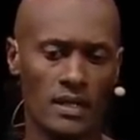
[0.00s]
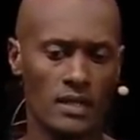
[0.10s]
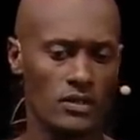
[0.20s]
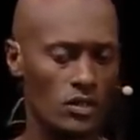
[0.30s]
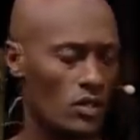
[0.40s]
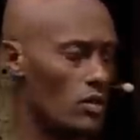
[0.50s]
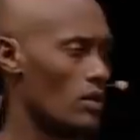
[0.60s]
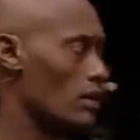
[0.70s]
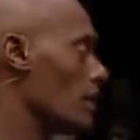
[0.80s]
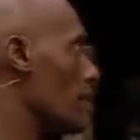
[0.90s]
So
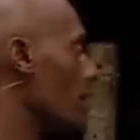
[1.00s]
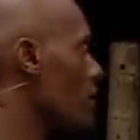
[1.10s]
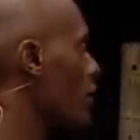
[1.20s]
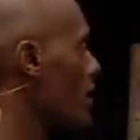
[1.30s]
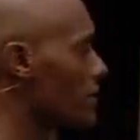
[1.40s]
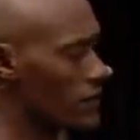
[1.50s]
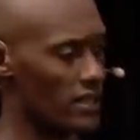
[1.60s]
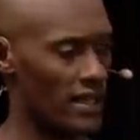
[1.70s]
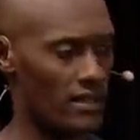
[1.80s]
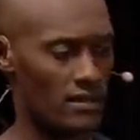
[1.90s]
uh, I transferred
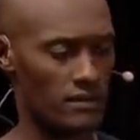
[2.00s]
that